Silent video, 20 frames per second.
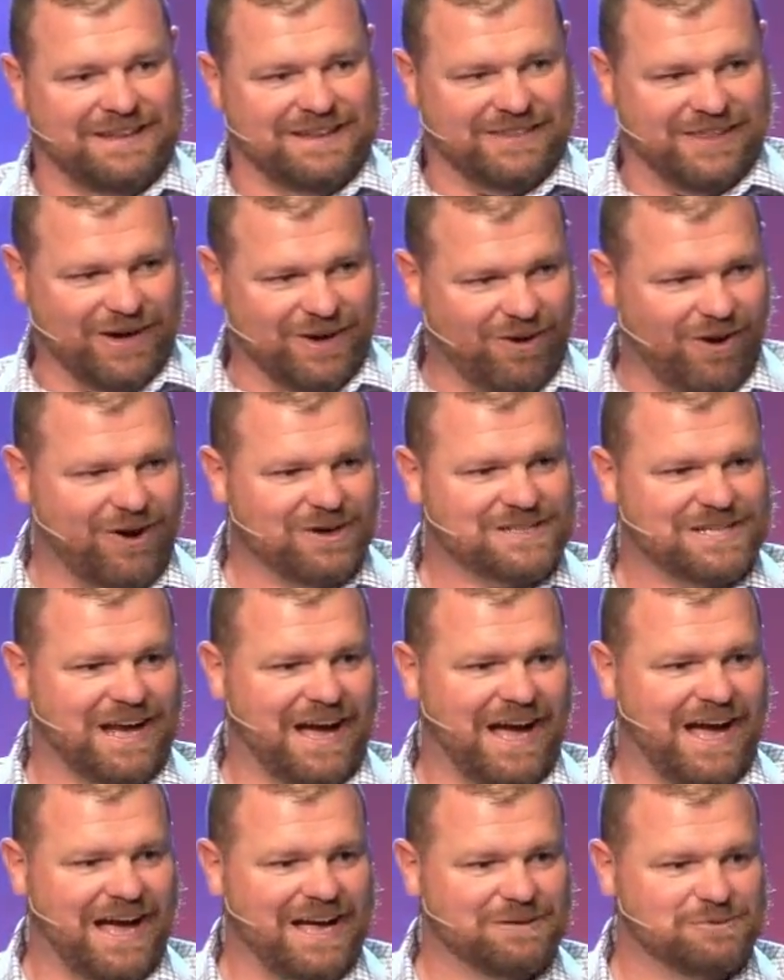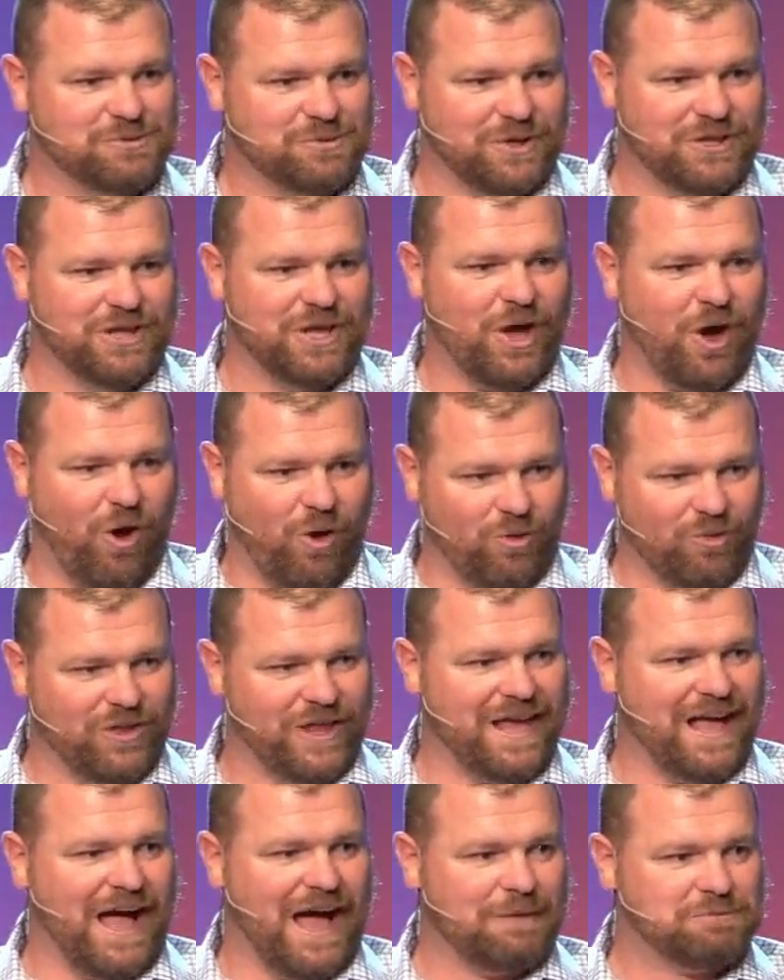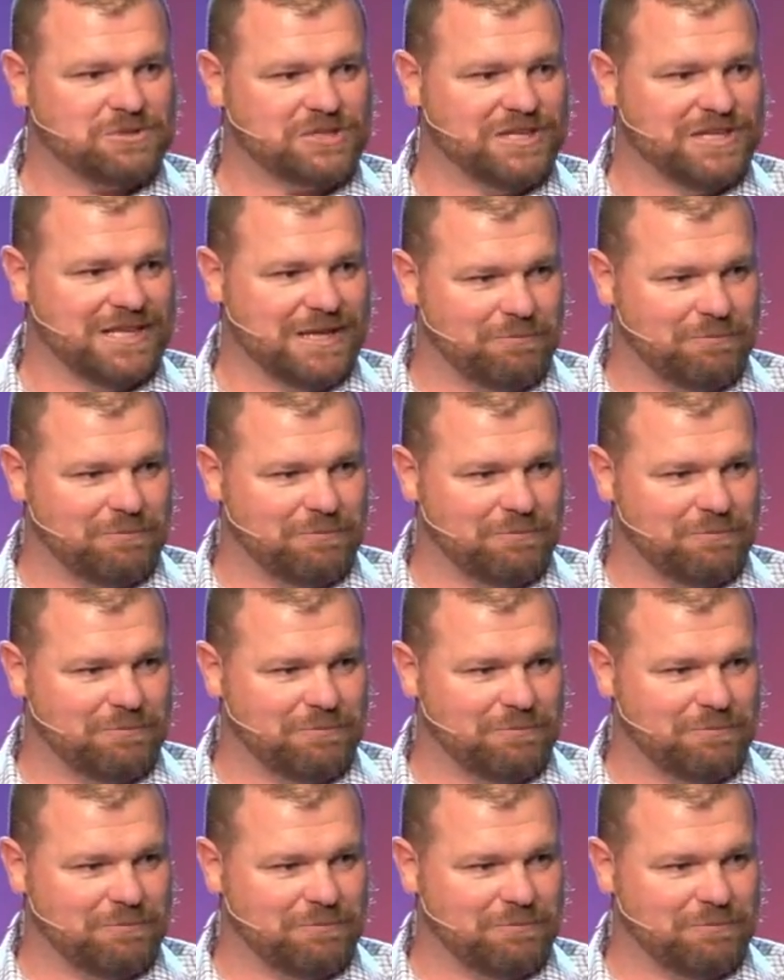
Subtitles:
there are times when the only option,